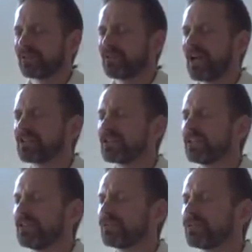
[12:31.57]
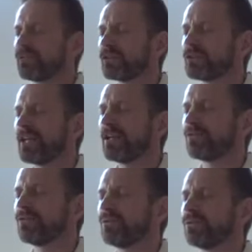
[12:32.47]
gradually through the chain
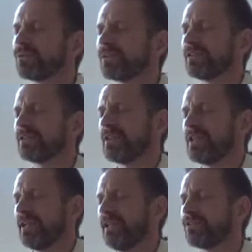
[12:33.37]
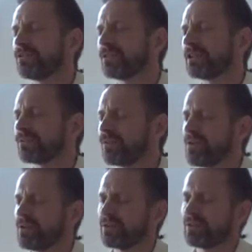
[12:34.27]
of Gurus into this
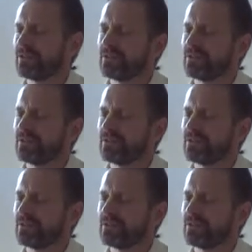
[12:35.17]
world,